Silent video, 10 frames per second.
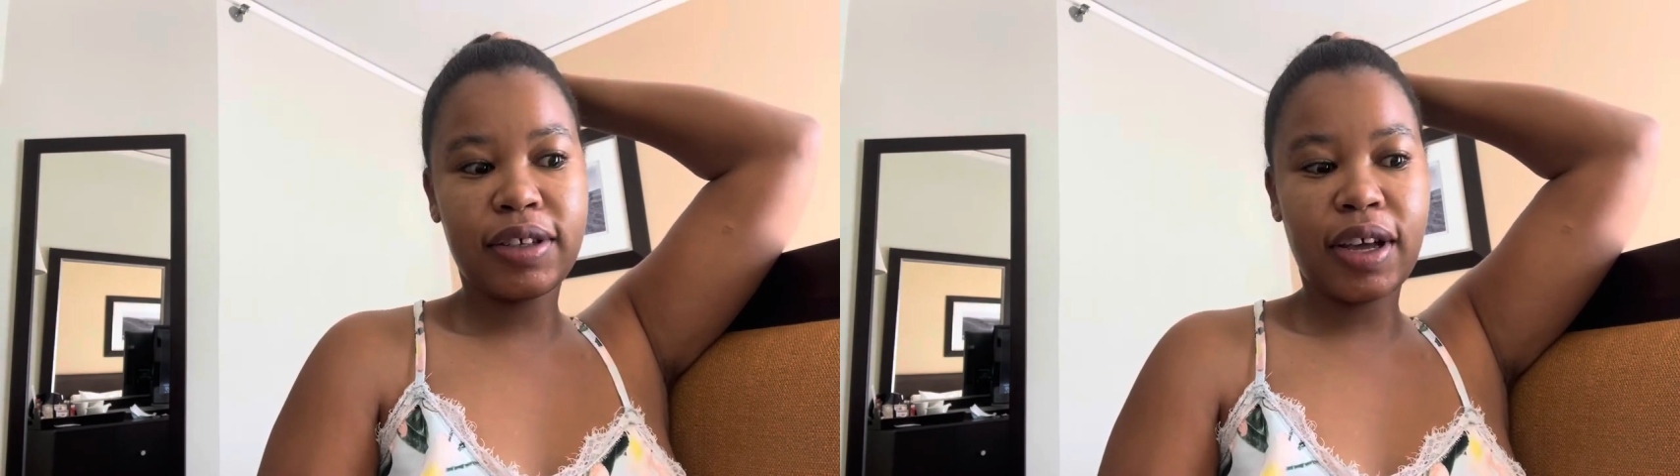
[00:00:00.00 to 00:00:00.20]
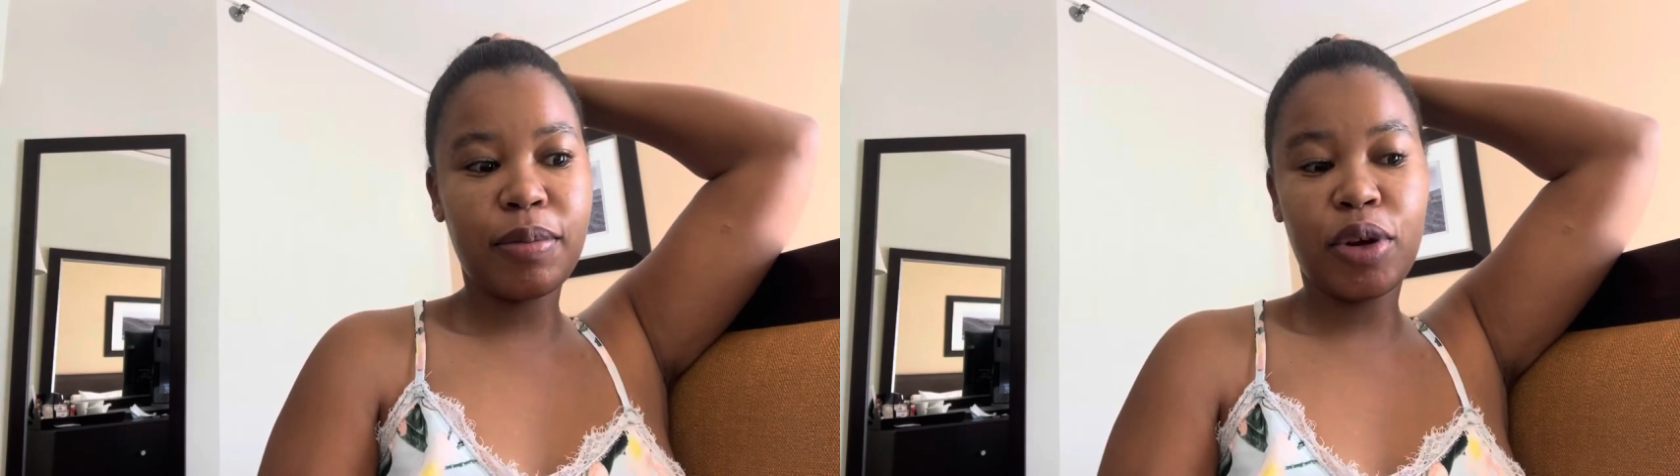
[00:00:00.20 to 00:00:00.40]

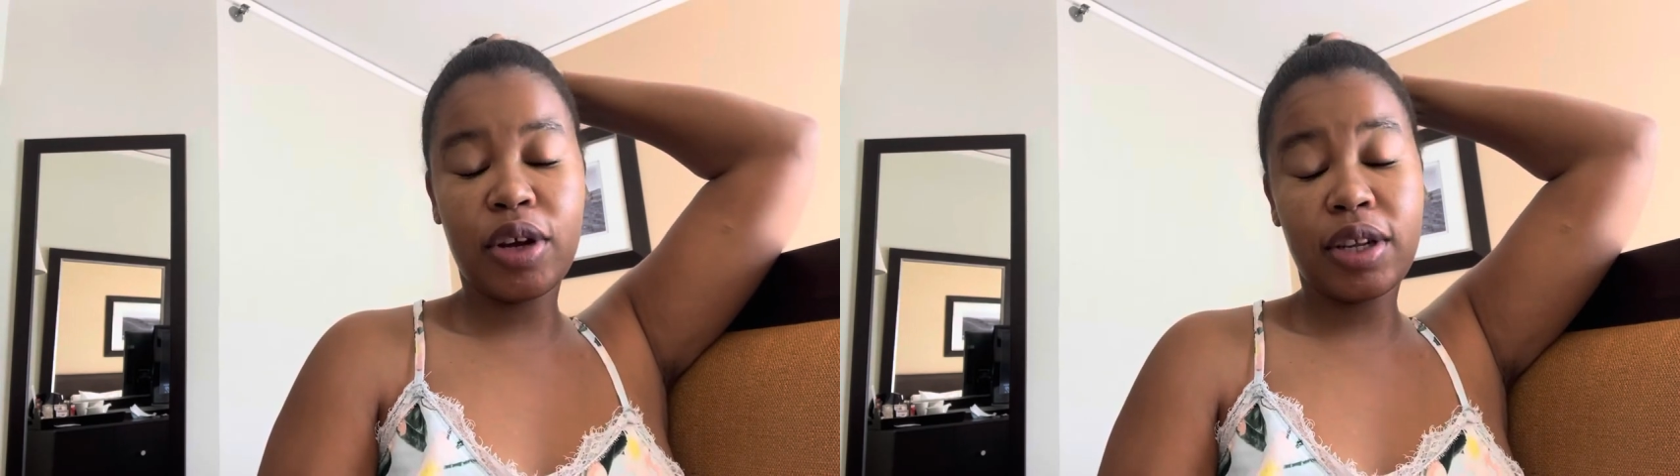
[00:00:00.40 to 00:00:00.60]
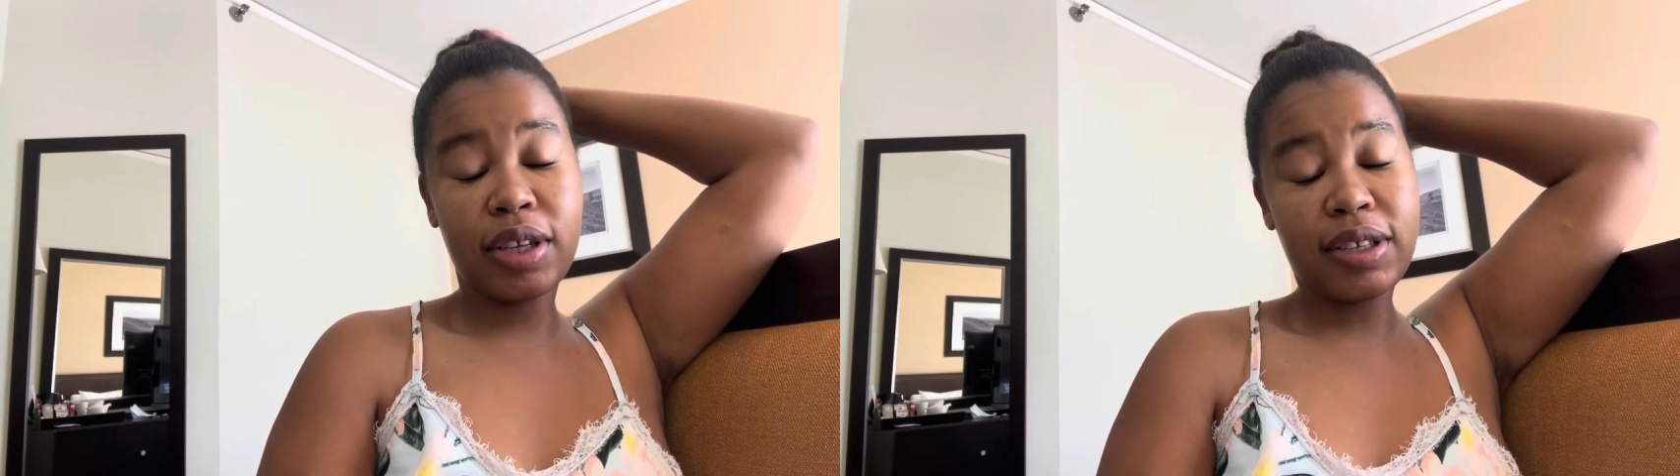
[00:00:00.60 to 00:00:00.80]
I'm not
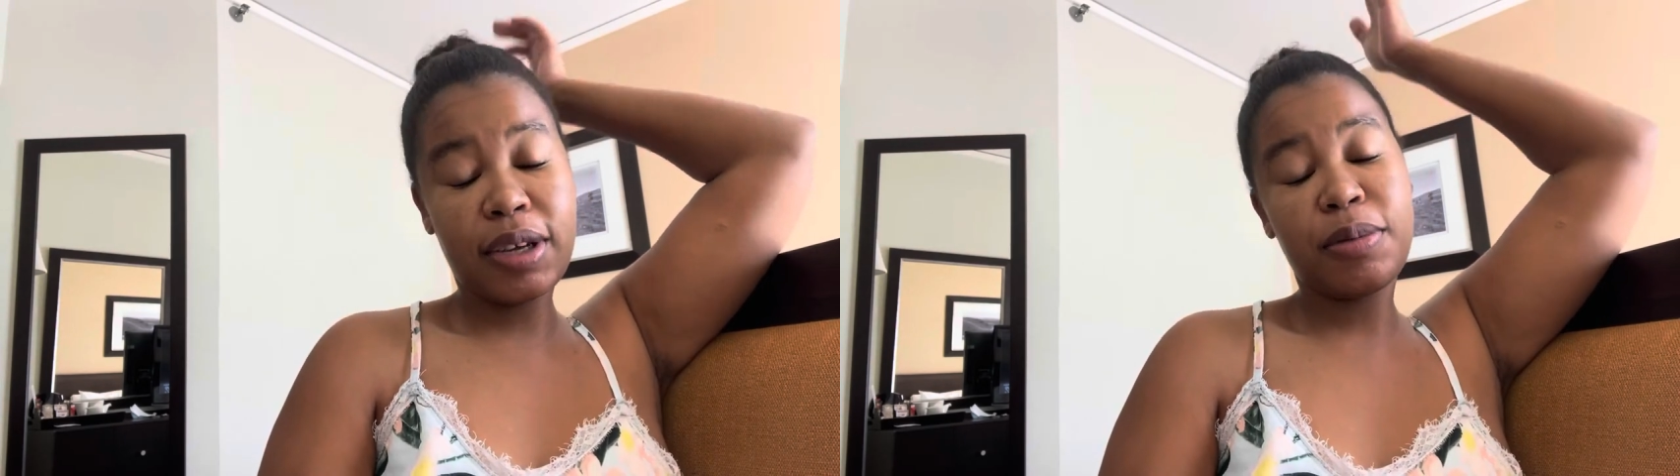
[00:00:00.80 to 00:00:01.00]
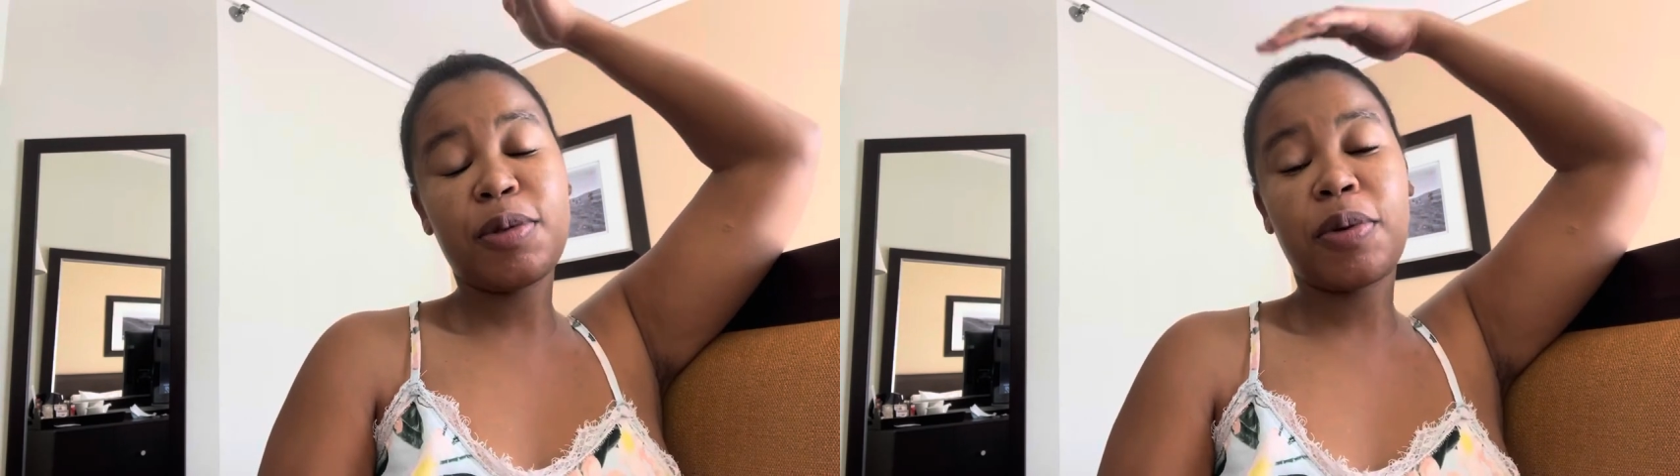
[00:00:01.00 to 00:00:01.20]
in the
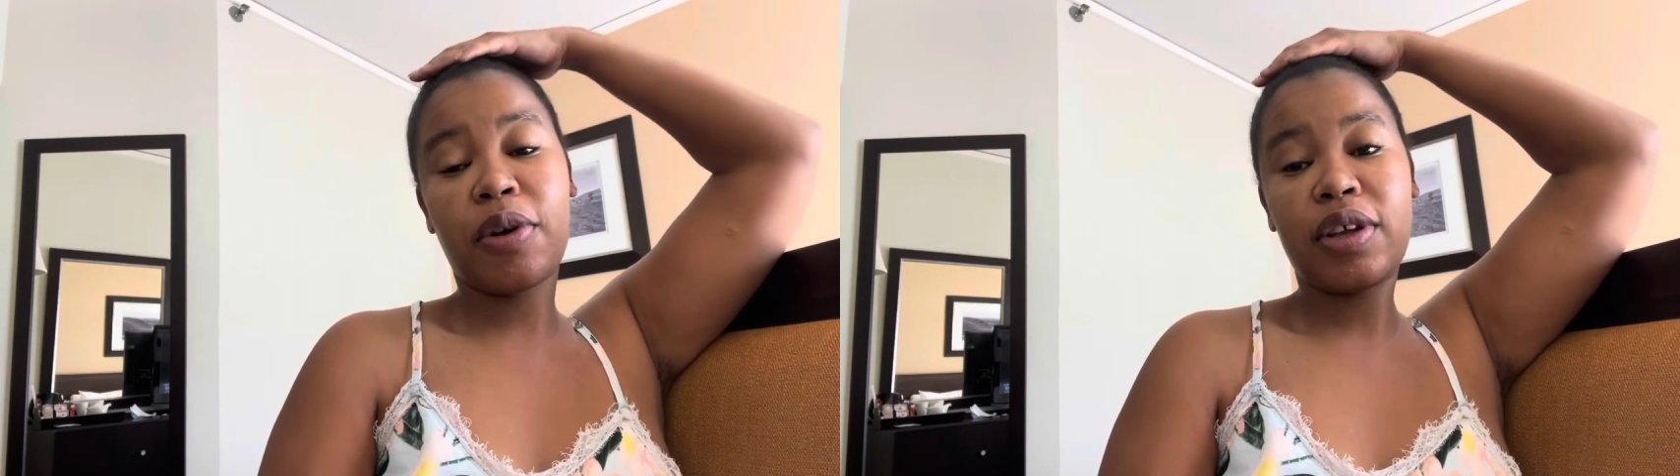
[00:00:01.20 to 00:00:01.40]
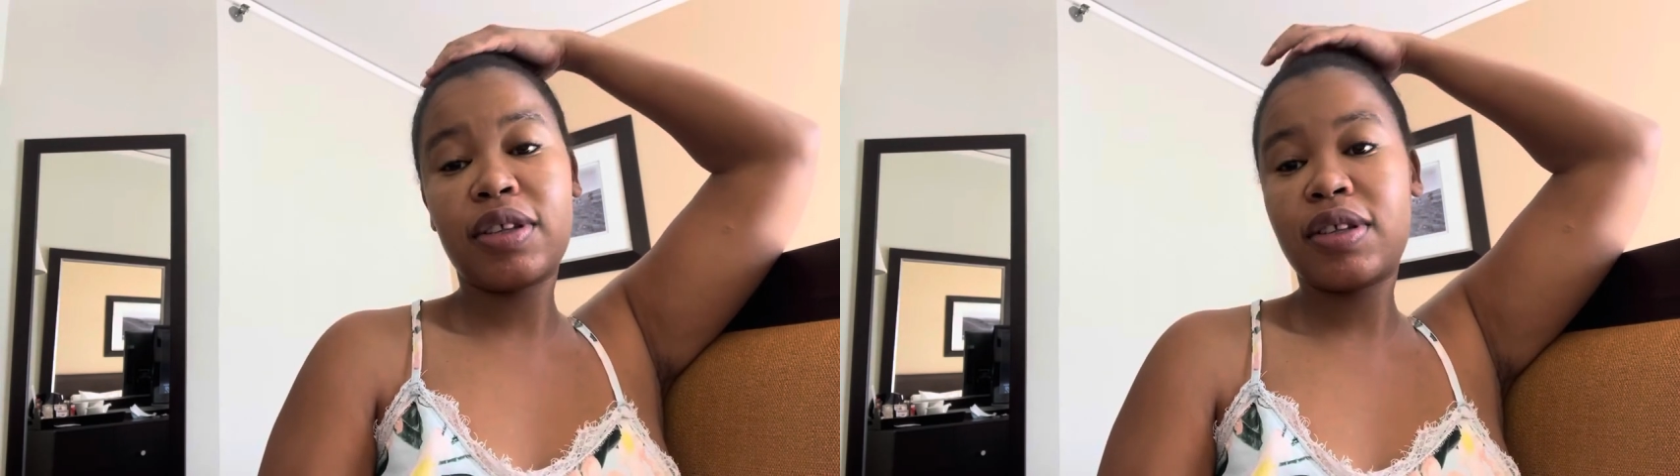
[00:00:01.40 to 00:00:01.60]
same
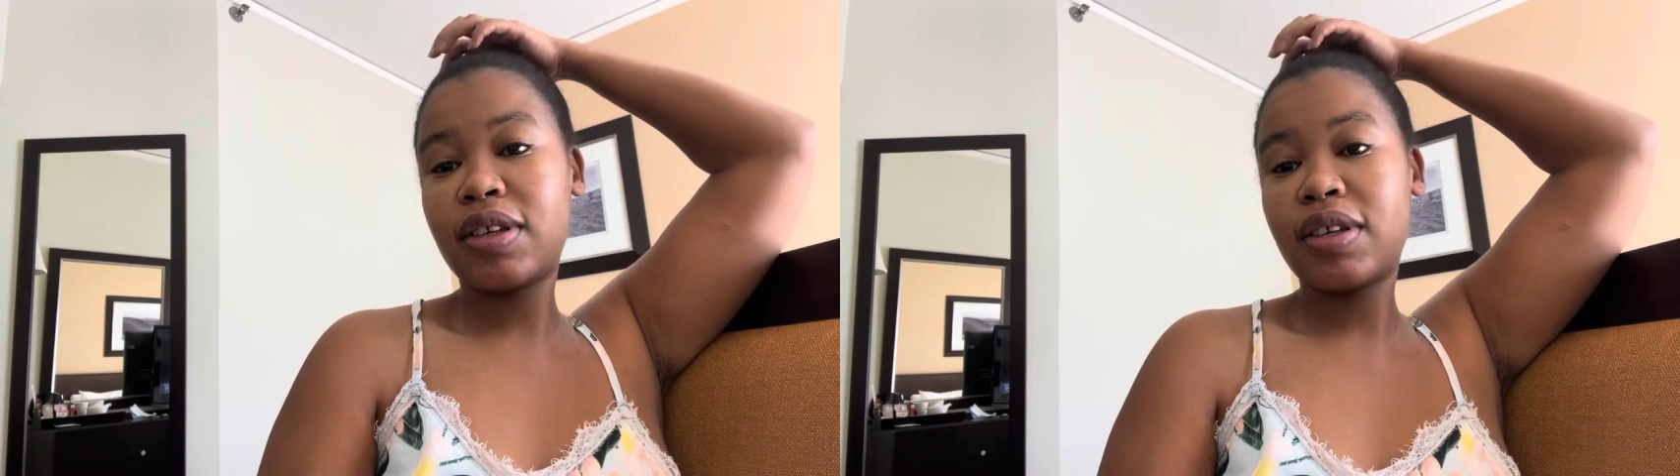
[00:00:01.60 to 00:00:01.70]
spirits